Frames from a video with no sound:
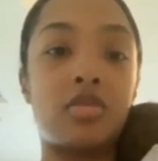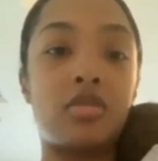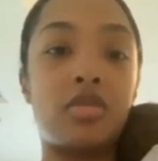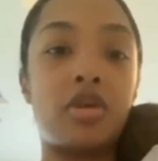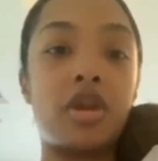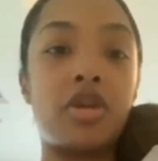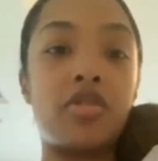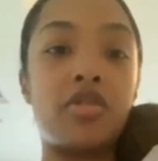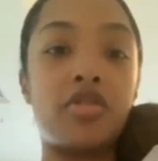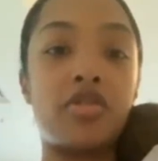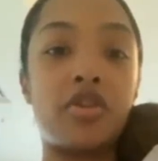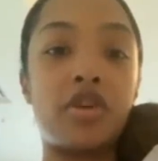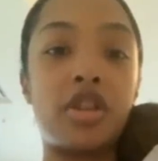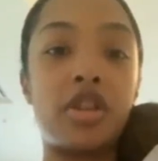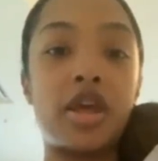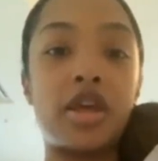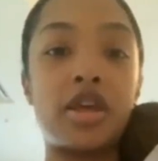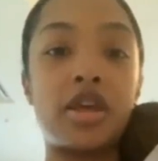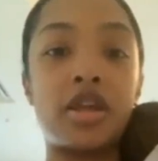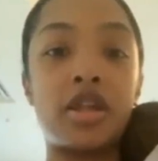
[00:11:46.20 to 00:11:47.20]
But I feel
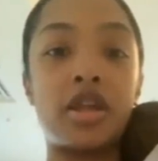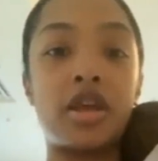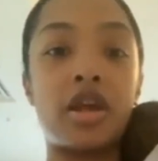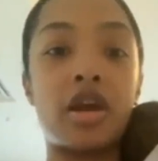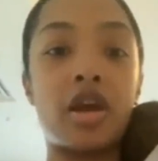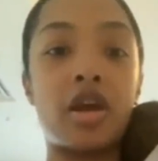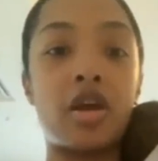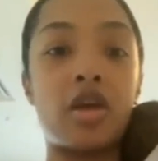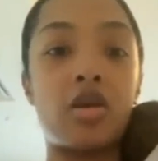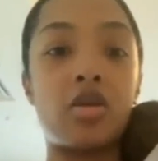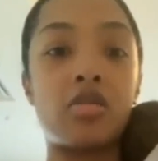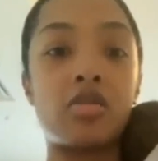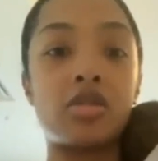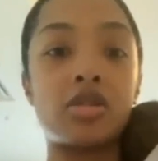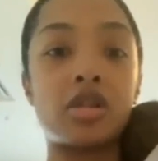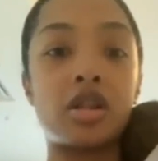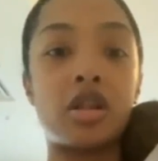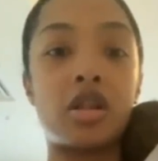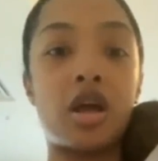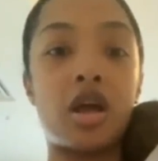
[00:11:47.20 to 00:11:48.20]
like it
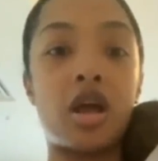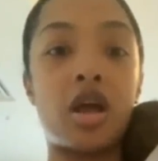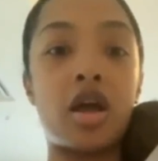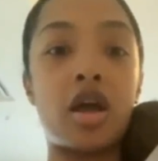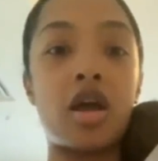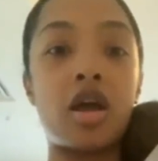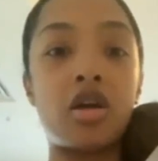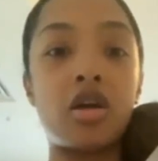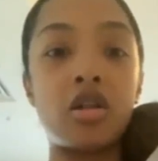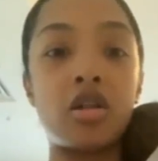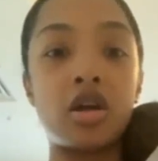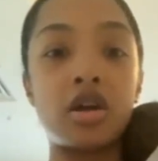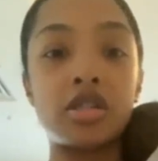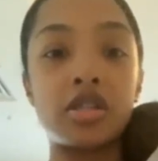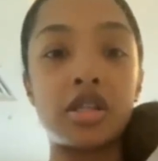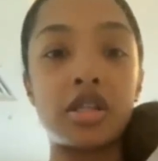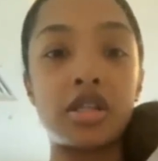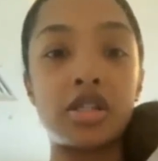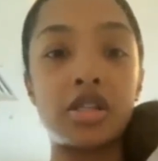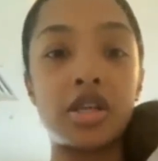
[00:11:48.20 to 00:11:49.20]
helped a lot. How long
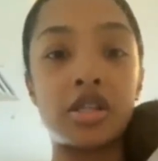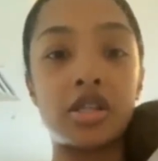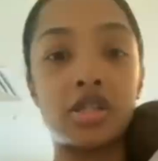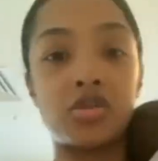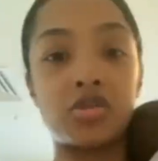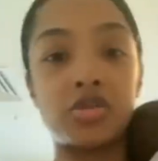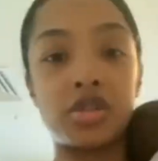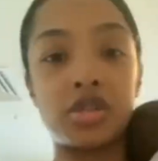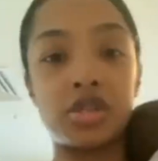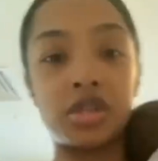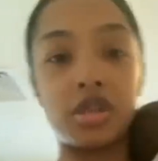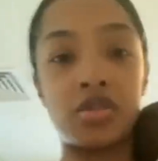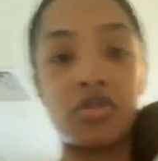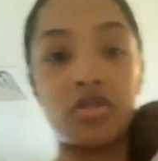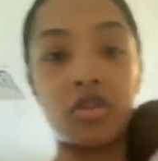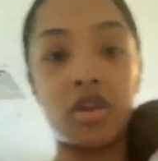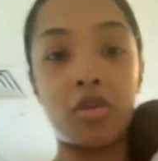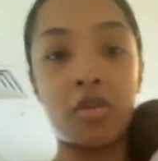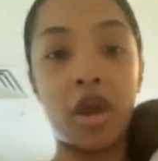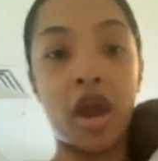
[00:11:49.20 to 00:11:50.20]
did it take to receive
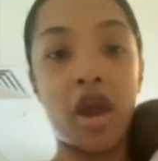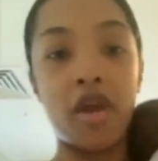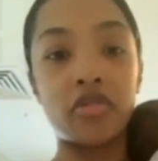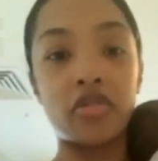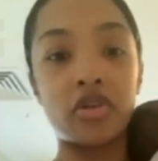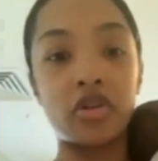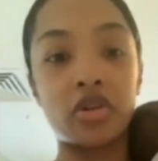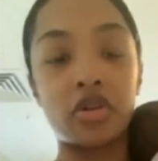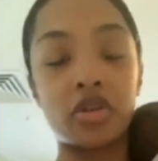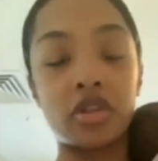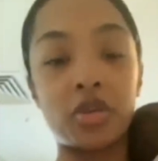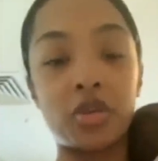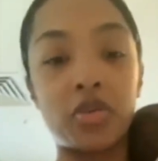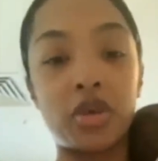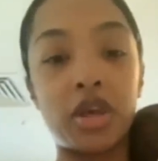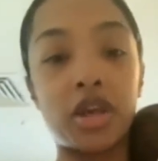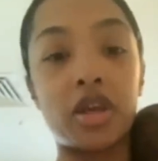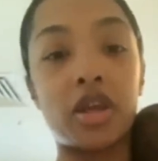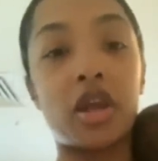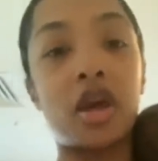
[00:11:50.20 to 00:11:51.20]
them after they
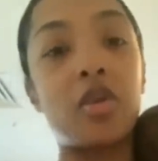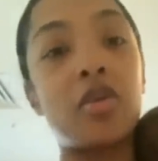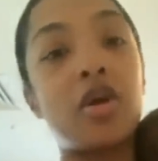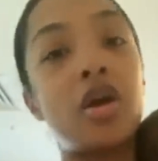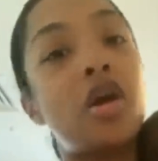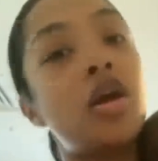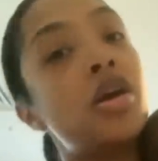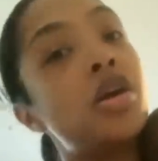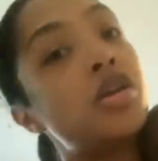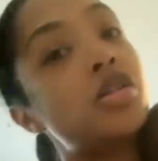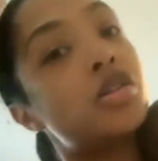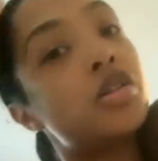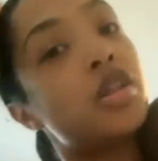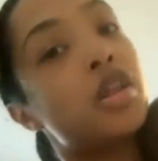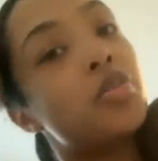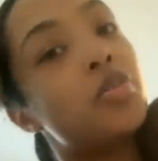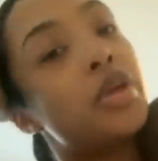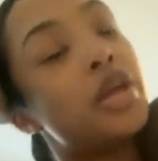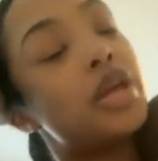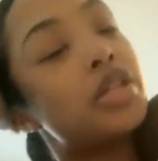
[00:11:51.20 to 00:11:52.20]
pick it up? So
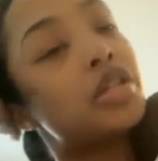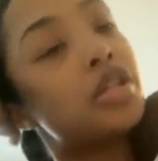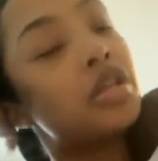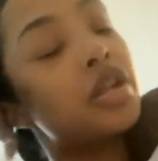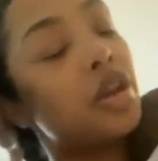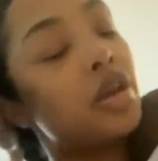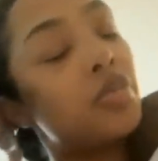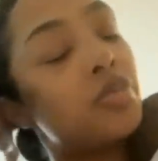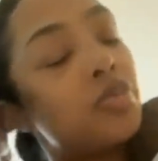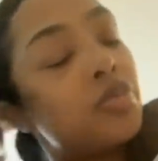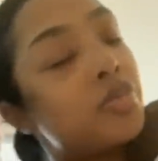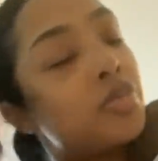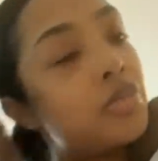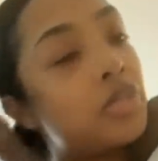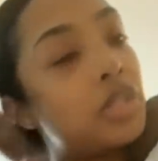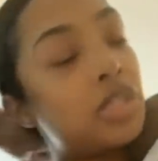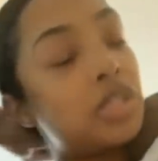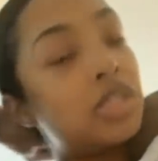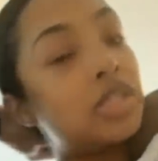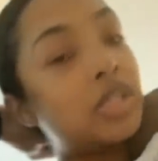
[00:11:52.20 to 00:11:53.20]
they picked it up
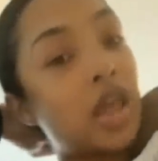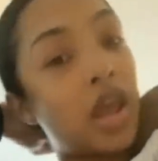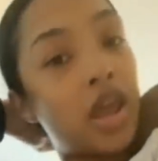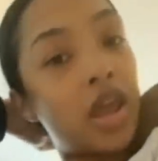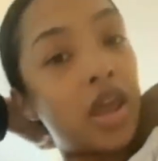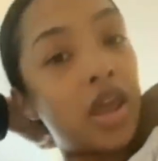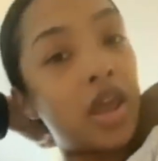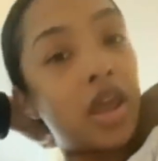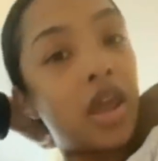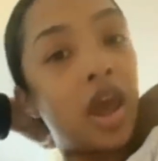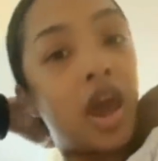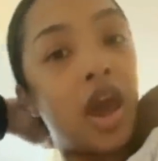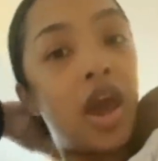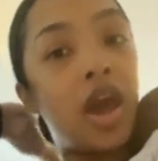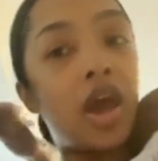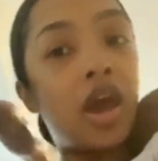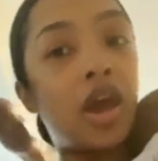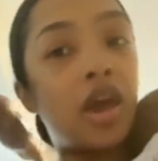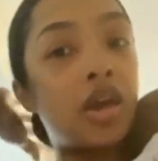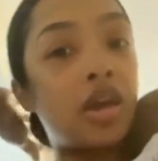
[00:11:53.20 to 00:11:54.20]
the day
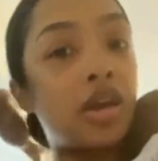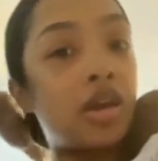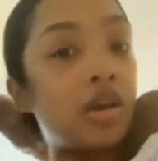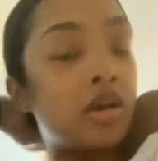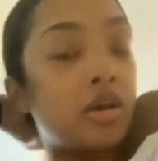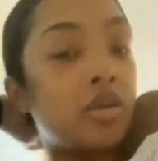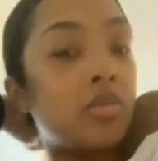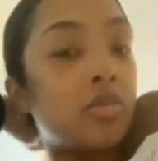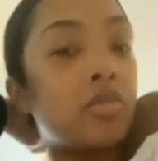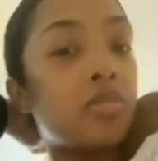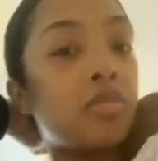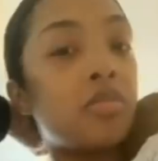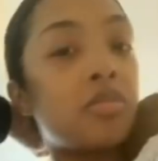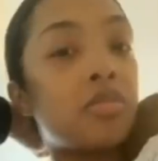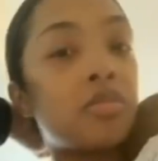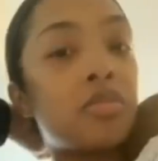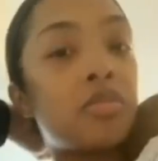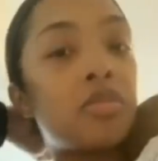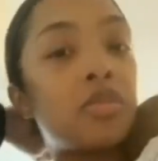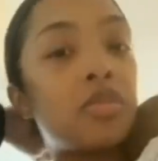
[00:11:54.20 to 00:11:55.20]
I um,
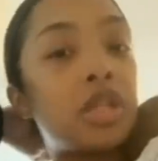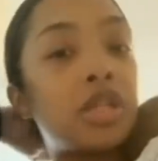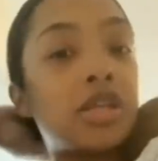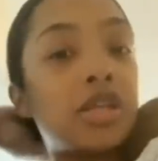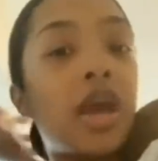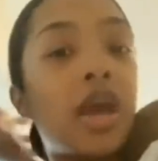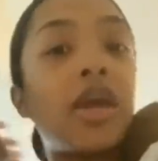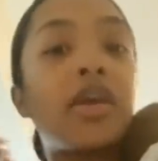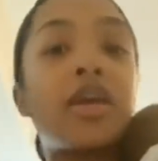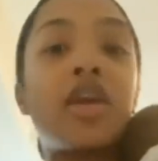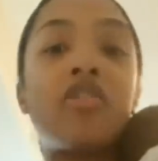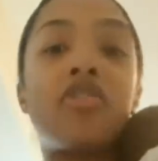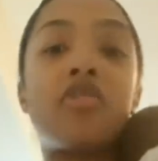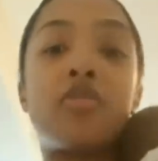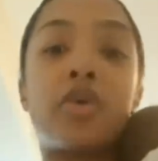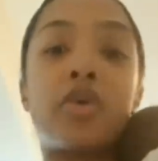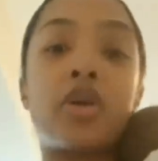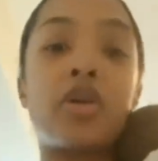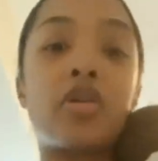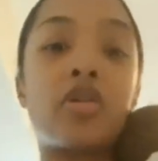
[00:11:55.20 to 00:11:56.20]
the day I
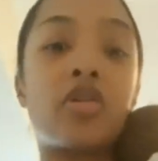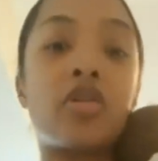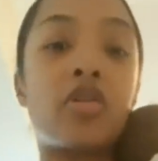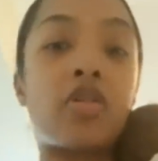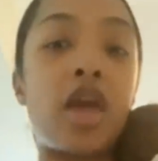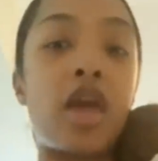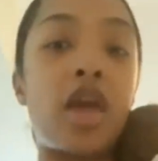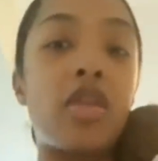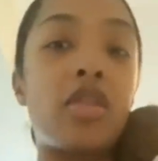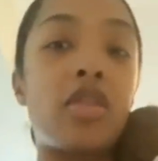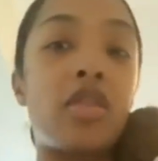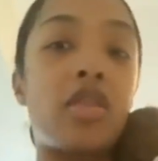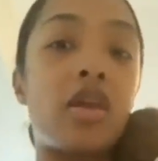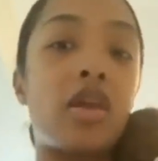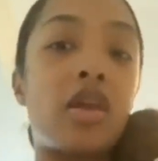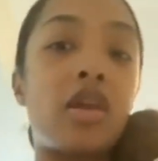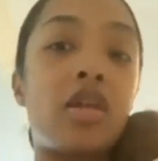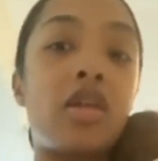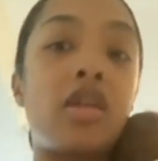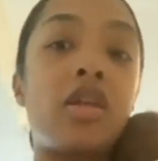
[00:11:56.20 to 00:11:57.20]
gave birth, and
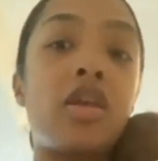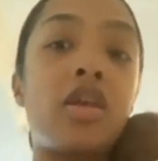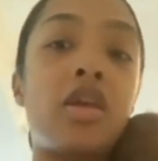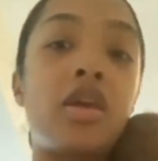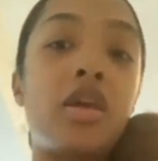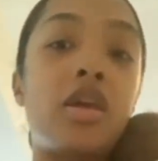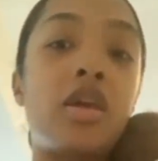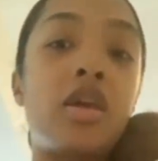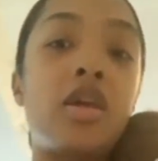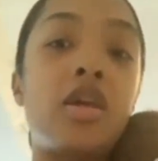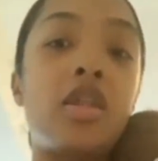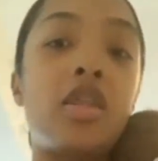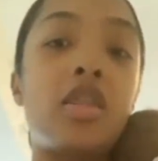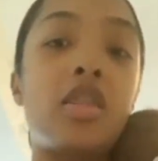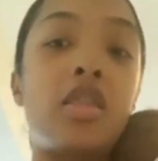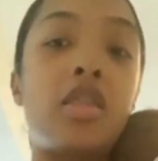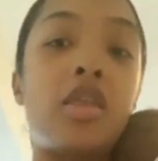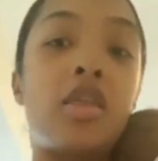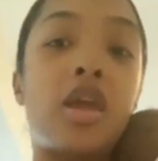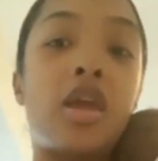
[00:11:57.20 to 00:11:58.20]
then
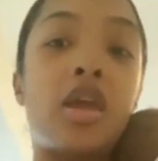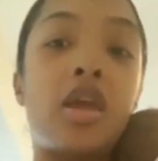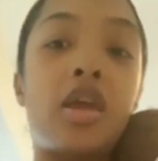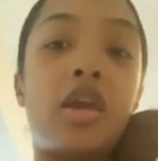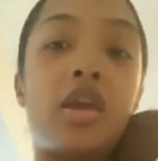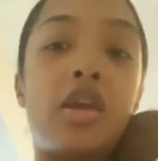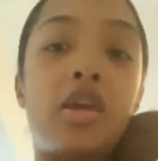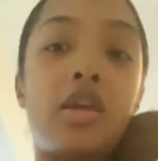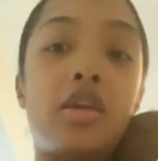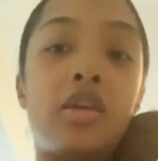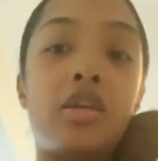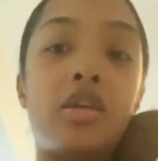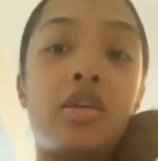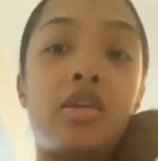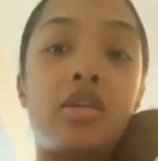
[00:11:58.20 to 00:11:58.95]
they